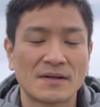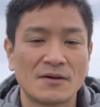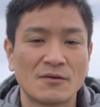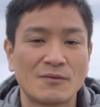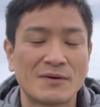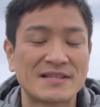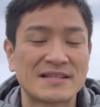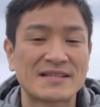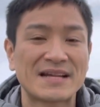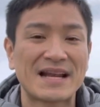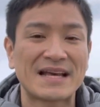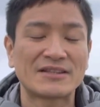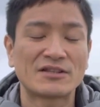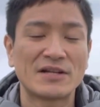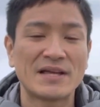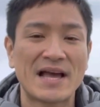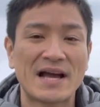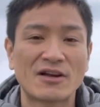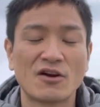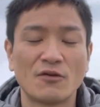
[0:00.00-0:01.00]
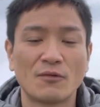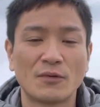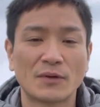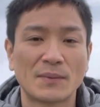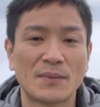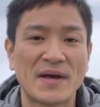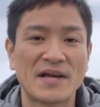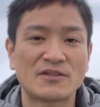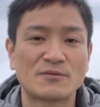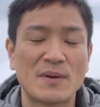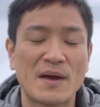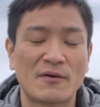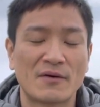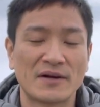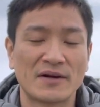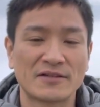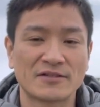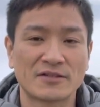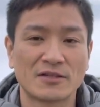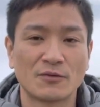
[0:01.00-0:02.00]
was a slightly uncomfortable
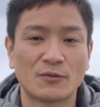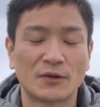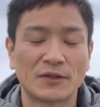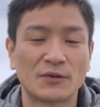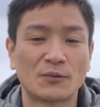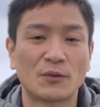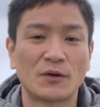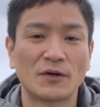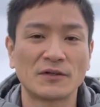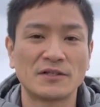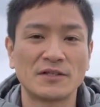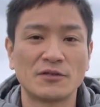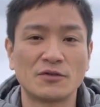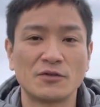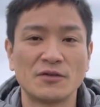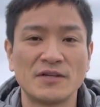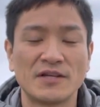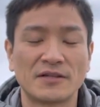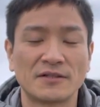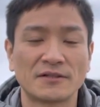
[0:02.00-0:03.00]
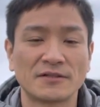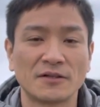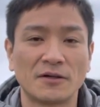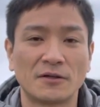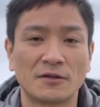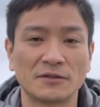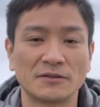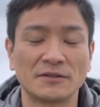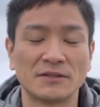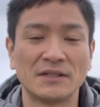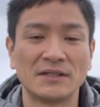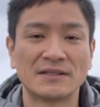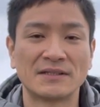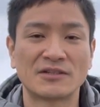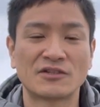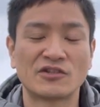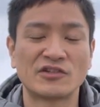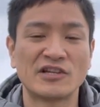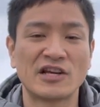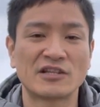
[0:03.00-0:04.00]
experience for the 42 years old
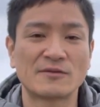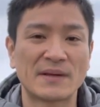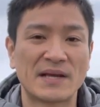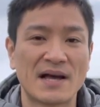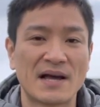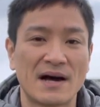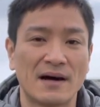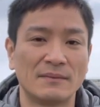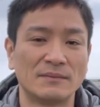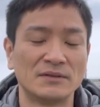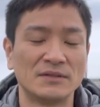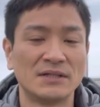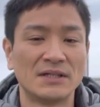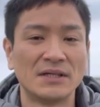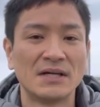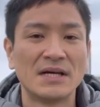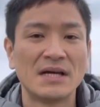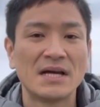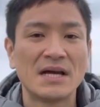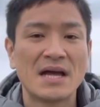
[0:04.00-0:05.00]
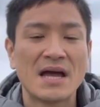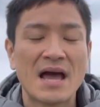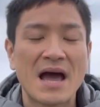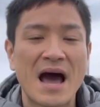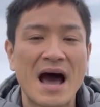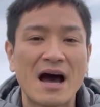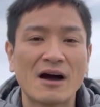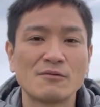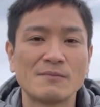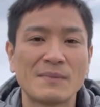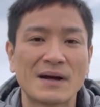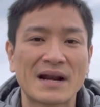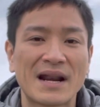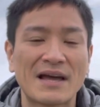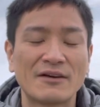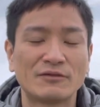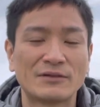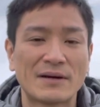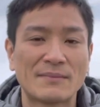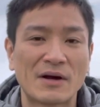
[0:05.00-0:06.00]
that she has become. Half my
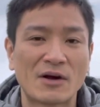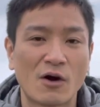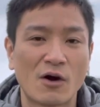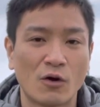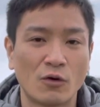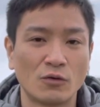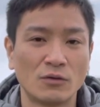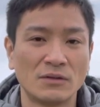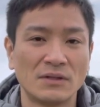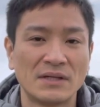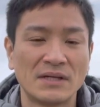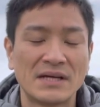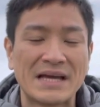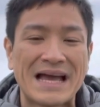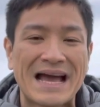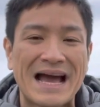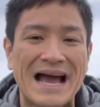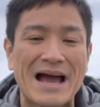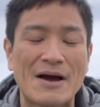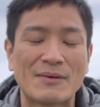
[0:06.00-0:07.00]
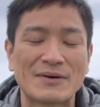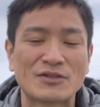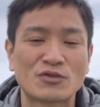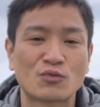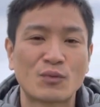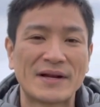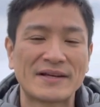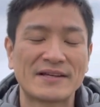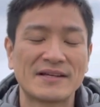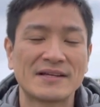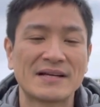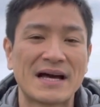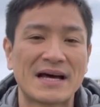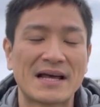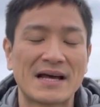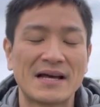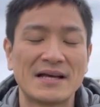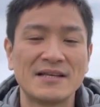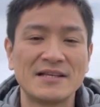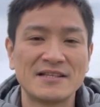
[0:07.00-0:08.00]
lifetime ago, I was striking
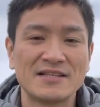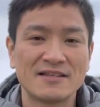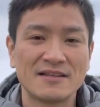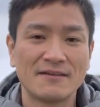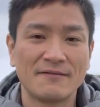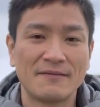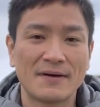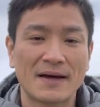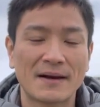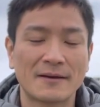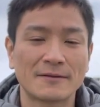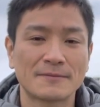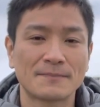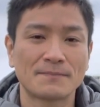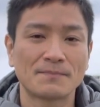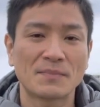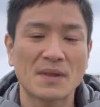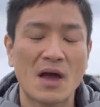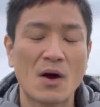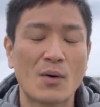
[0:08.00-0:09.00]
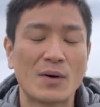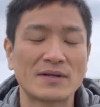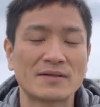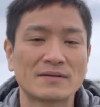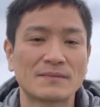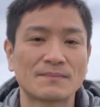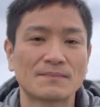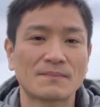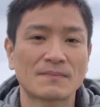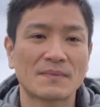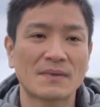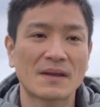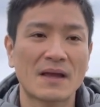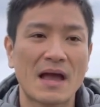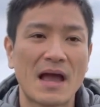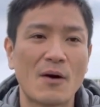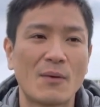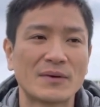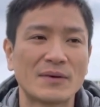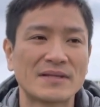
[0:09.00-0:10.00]
an easy balance. I was,
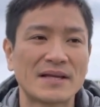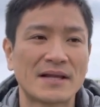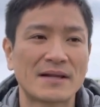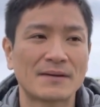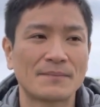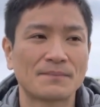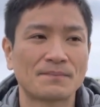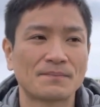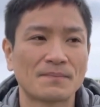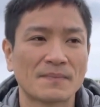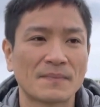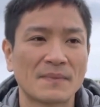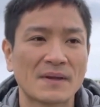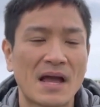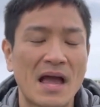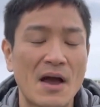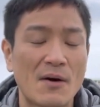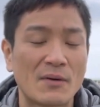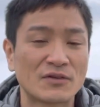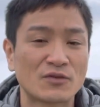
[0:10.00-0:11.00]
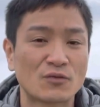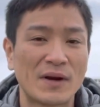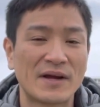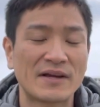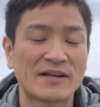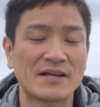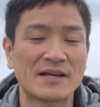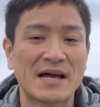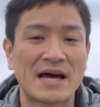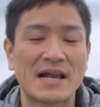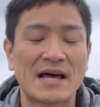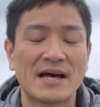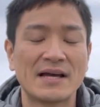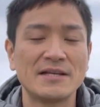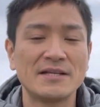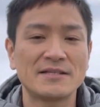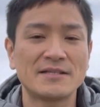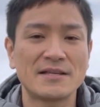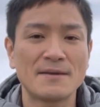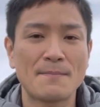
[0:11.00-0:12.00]
I was, an, I striking an
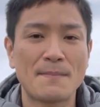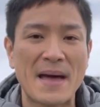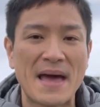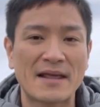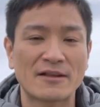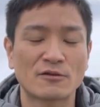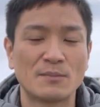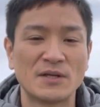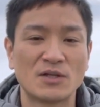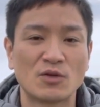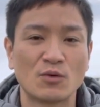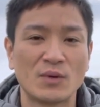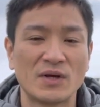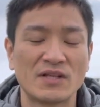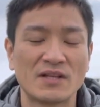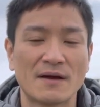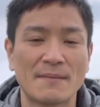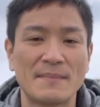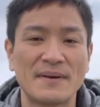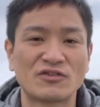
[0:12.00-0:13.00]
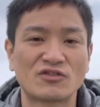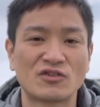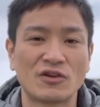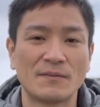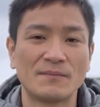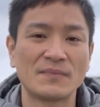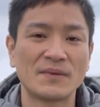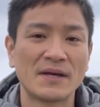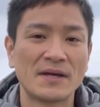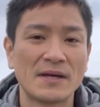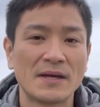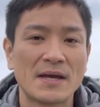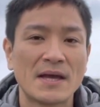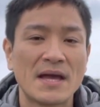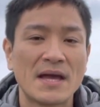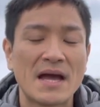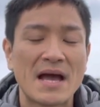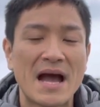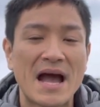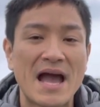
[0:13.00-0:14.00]
easy balance between the ambition
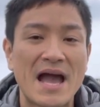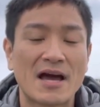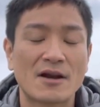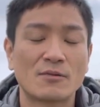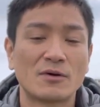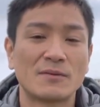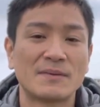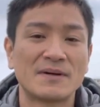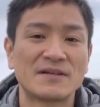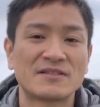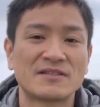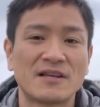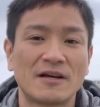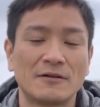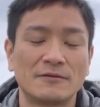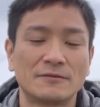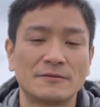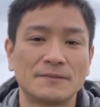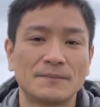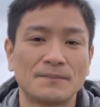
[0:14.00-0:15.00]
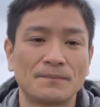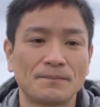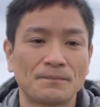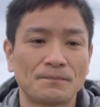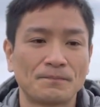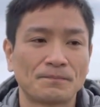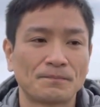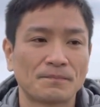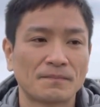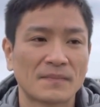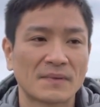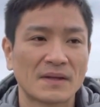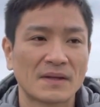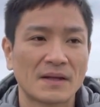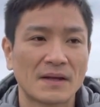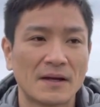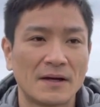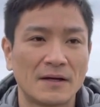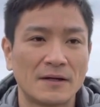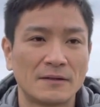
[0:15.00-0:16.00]
I had for myself.
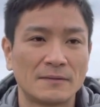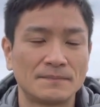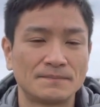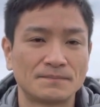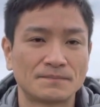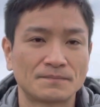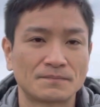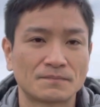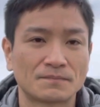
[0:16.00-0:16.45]
Um,